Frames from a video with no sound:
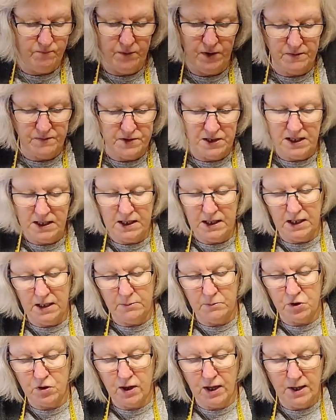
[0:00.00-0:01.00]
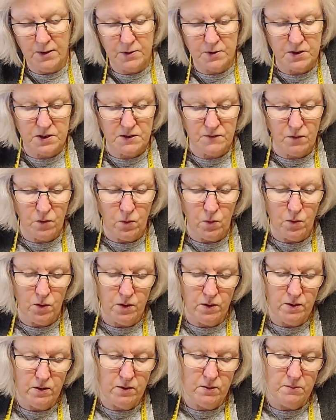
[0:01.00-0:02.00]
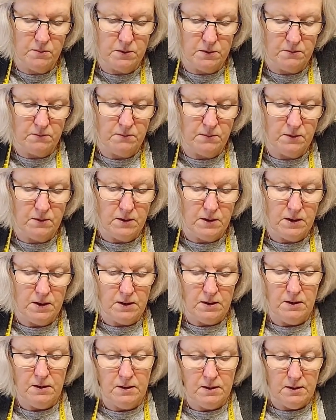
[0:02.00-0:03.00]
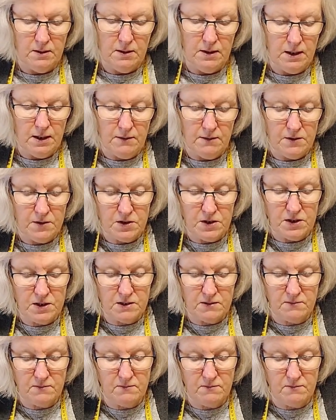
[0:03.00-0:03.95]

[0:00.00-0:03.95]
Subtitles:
I've taken up trousers for them, and yeah, it's just